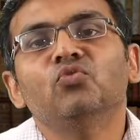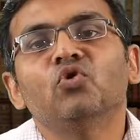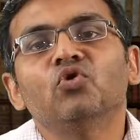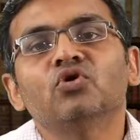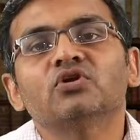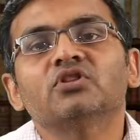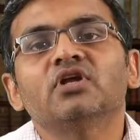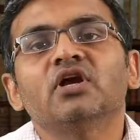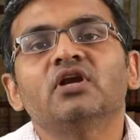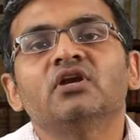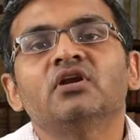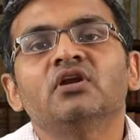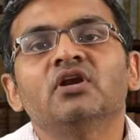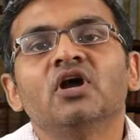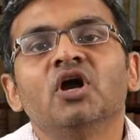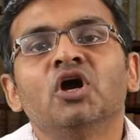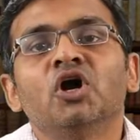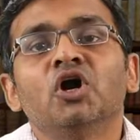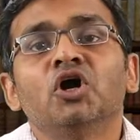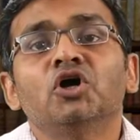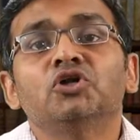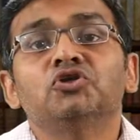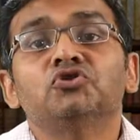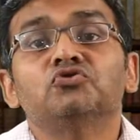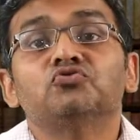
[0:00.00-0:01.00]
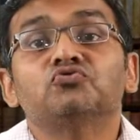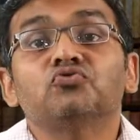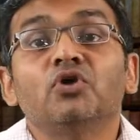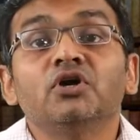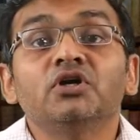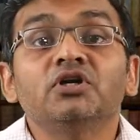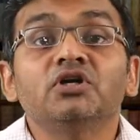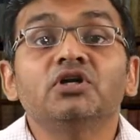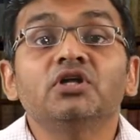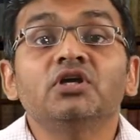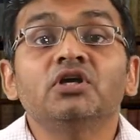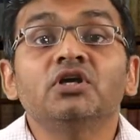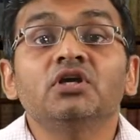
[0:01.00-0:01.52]
more than
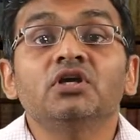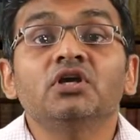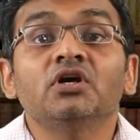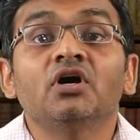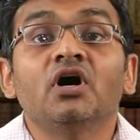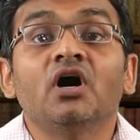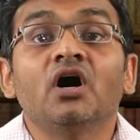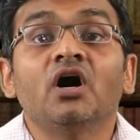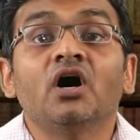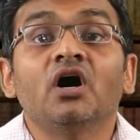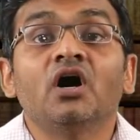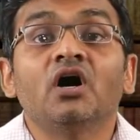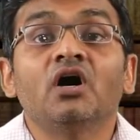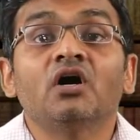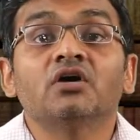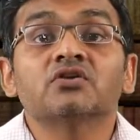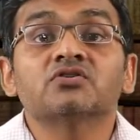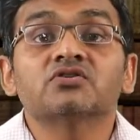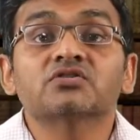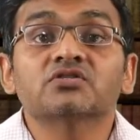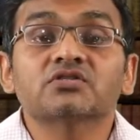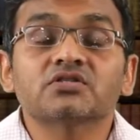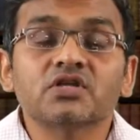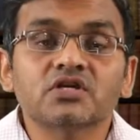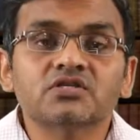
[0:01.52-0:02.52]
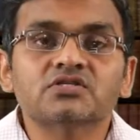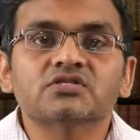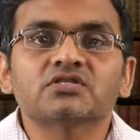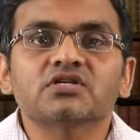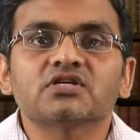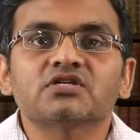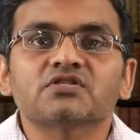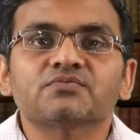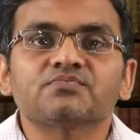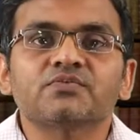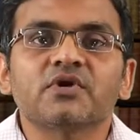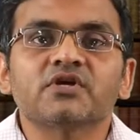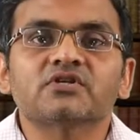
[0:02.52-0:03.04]
26 uh,
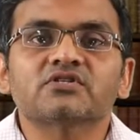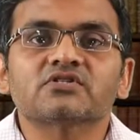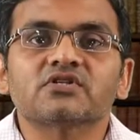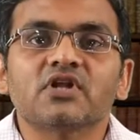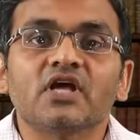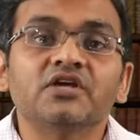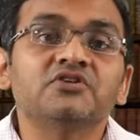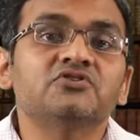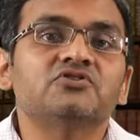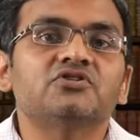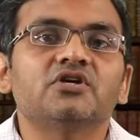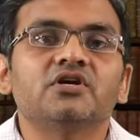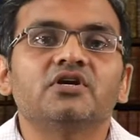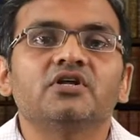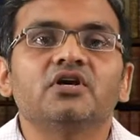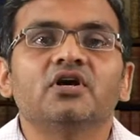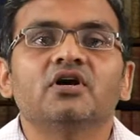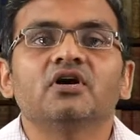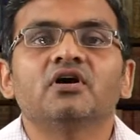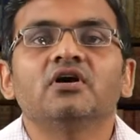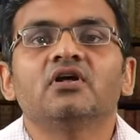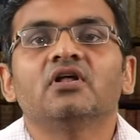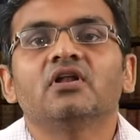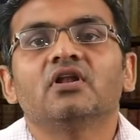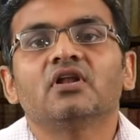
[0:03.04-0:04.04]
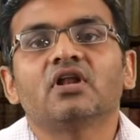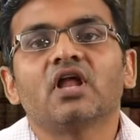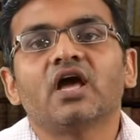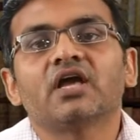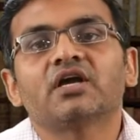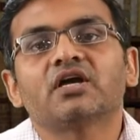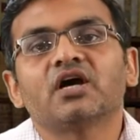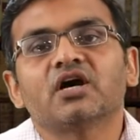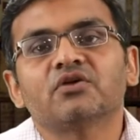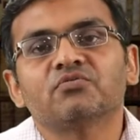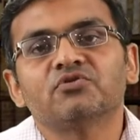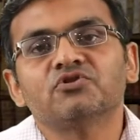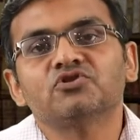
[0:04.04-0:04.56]
specialized areas
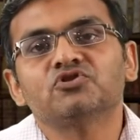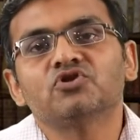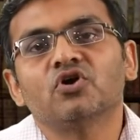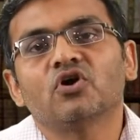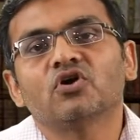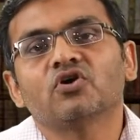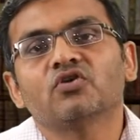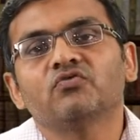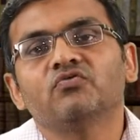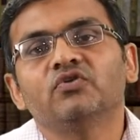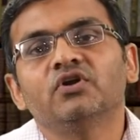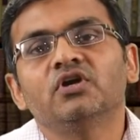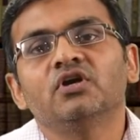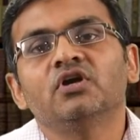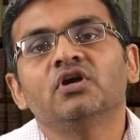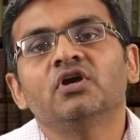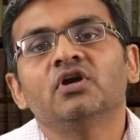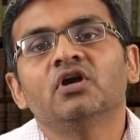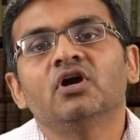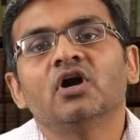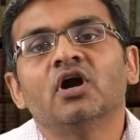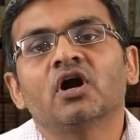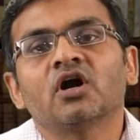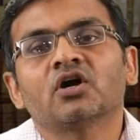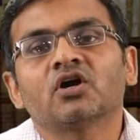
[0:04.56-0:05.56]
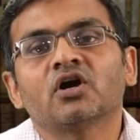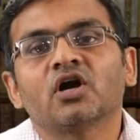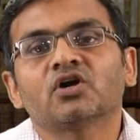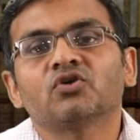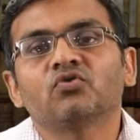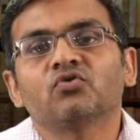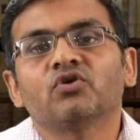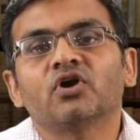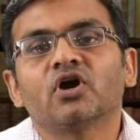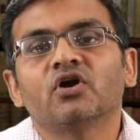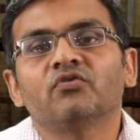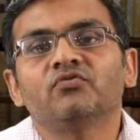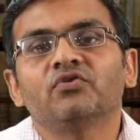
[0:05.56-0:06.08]
like urban geography, uh,
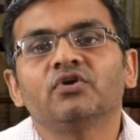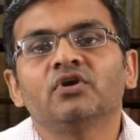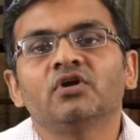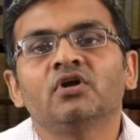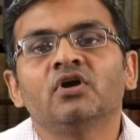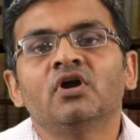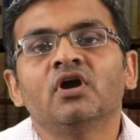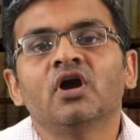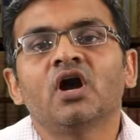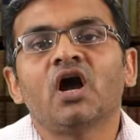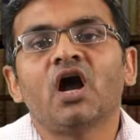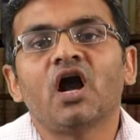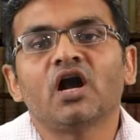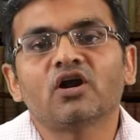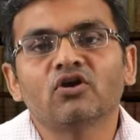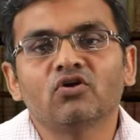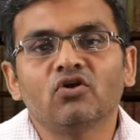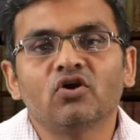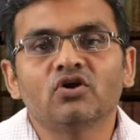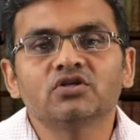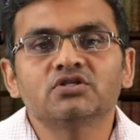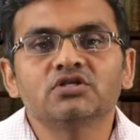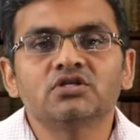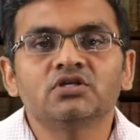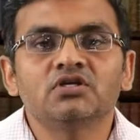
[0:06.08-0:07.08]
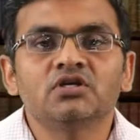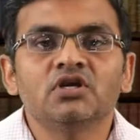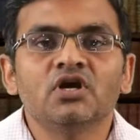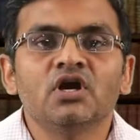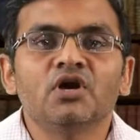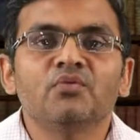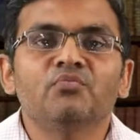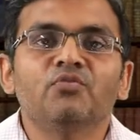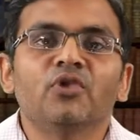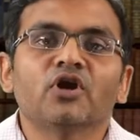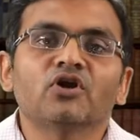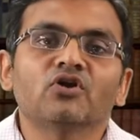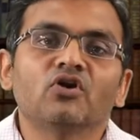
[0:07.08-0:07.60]
cartography, hydrology,
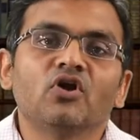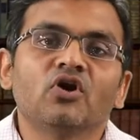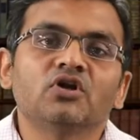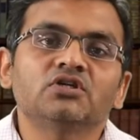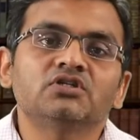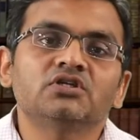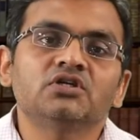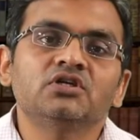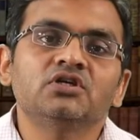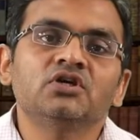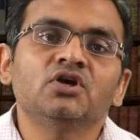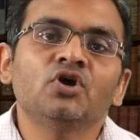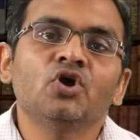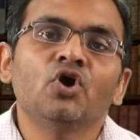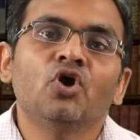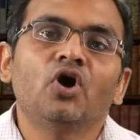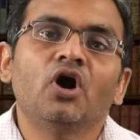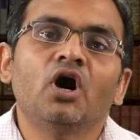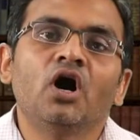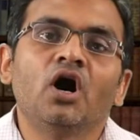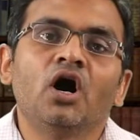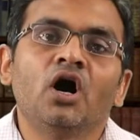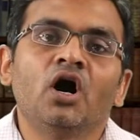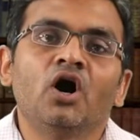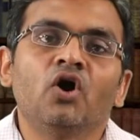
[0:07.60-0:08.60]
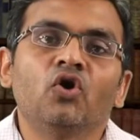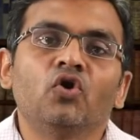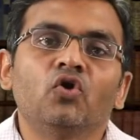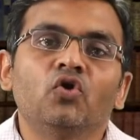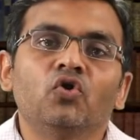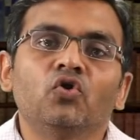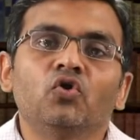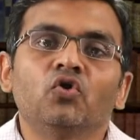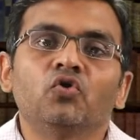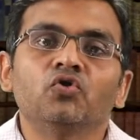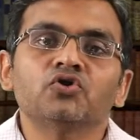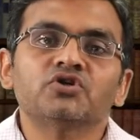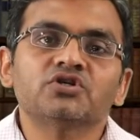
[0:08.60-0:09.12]
meteorology, uh,
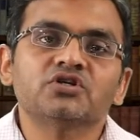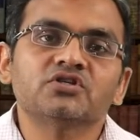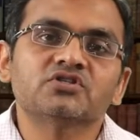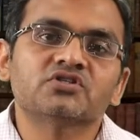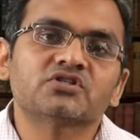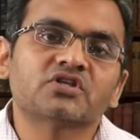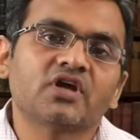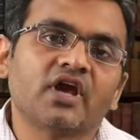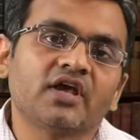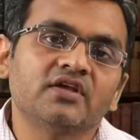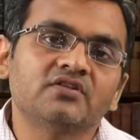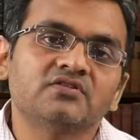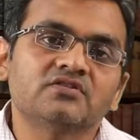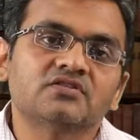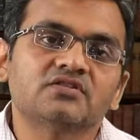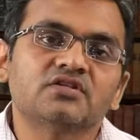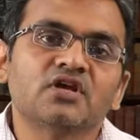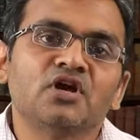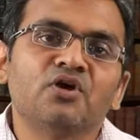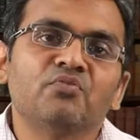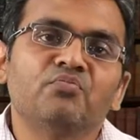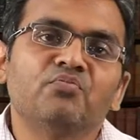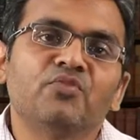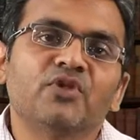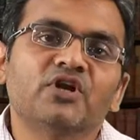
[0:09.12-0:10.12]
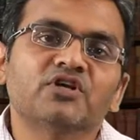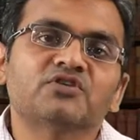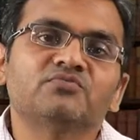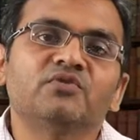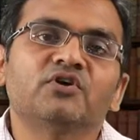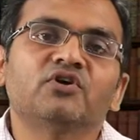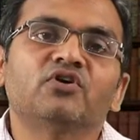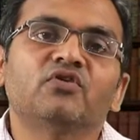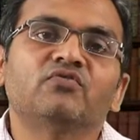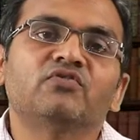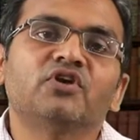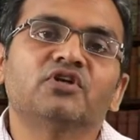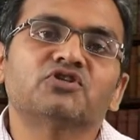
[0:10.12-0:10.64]
ocean science,
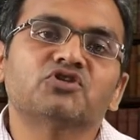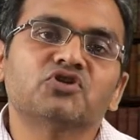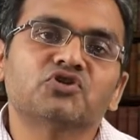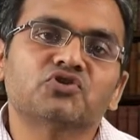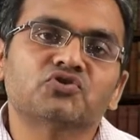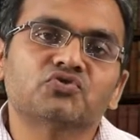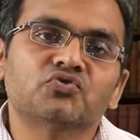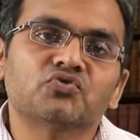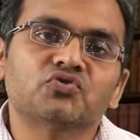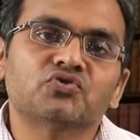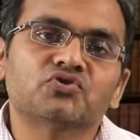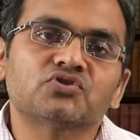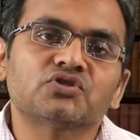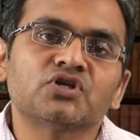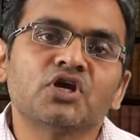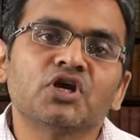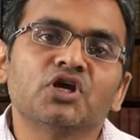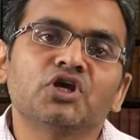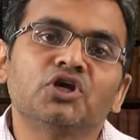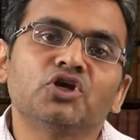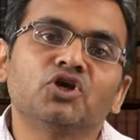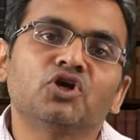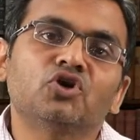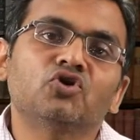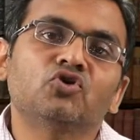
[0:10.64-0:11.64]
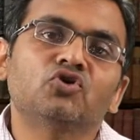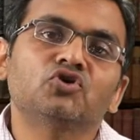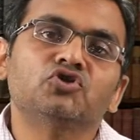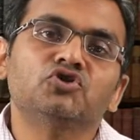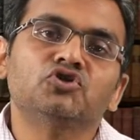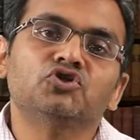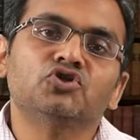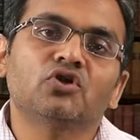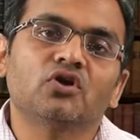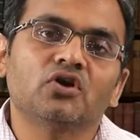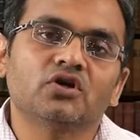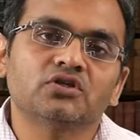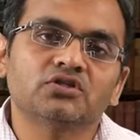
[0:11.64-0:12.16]
management of natural resource,
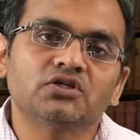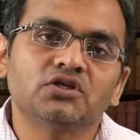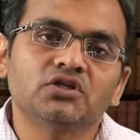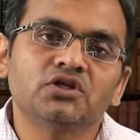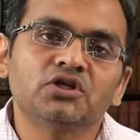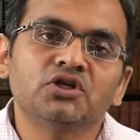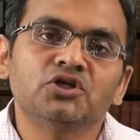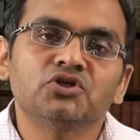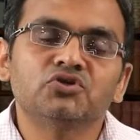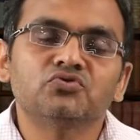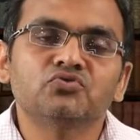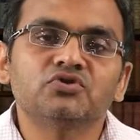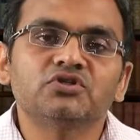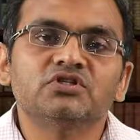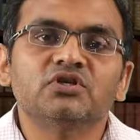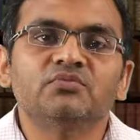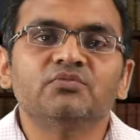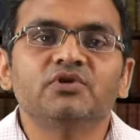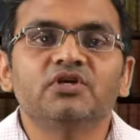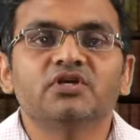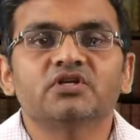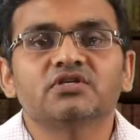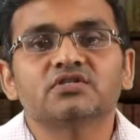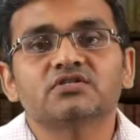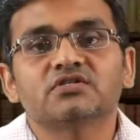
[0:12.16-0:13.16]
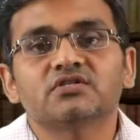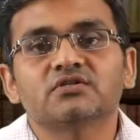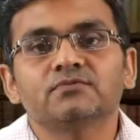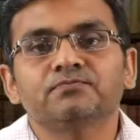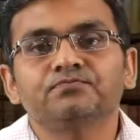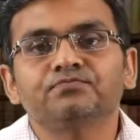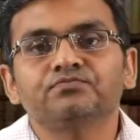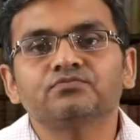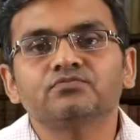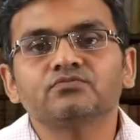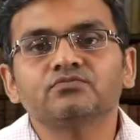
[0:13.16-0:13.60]
eco-geology, tourism, etc.